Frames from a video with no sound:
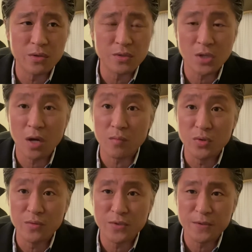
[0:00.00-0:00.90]
stock
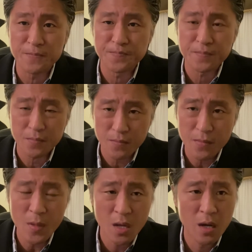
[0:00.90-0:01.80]
moves.
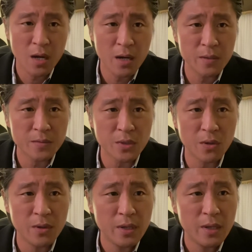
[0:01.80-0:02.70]

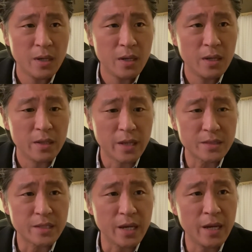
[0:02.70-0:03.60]
So
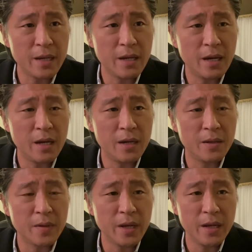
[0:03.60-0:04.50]
that's that.
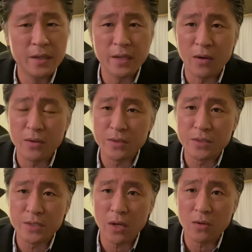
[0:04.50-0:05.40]
And I wanted
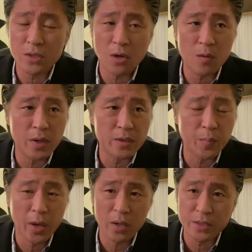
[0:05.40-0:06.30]
to talk about the
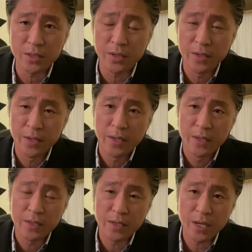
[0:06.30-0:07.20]
Palantir.
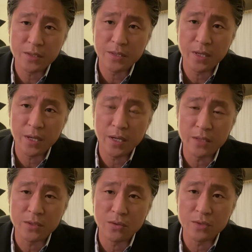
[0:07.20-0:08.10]
Yesterday I
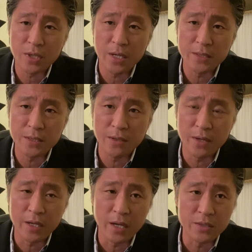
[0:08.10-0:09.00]
told you guys
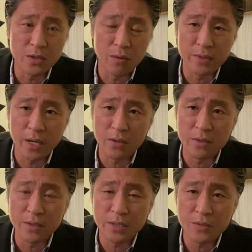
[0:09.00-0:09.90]
like I doubled down
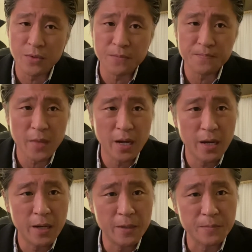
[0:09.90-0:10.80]
on this one.
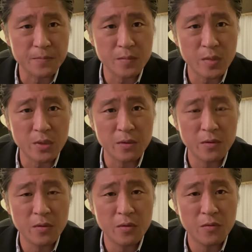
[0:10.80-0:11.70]
But
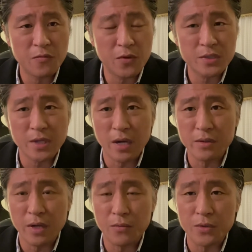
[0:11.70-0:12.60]
first
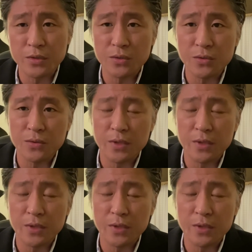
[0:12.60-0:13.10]
I wanted to